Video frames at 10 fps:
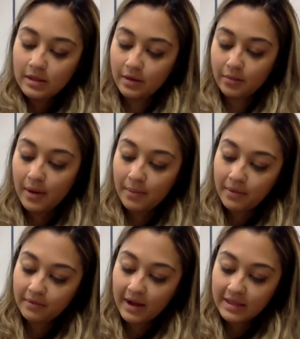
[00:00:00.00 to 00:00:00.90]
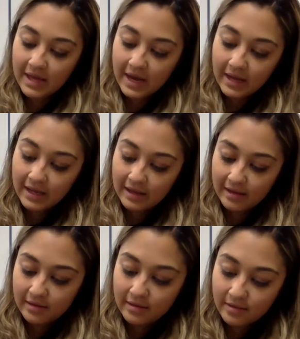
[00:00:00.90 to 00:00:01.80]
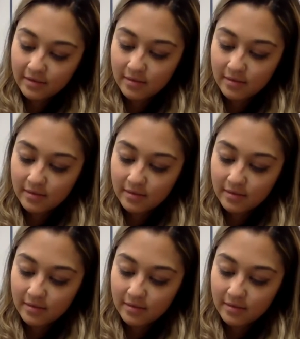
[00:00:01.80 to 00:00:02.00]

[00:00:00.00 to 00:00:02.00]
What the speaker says: The way we write that is